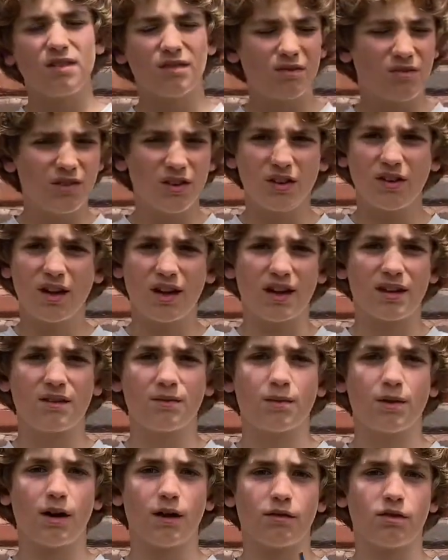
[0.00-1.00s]
feel like,
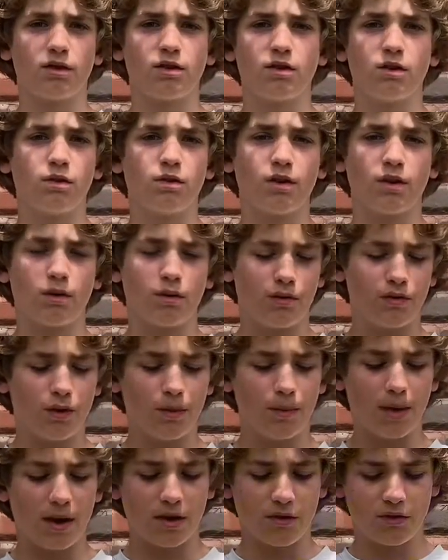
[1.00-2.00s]
whatever you think will
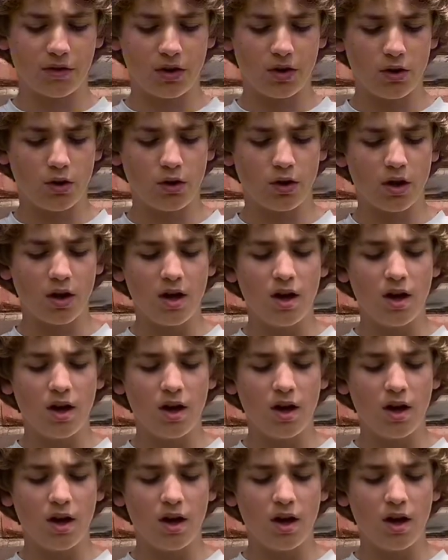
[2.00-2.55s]
feel better for you.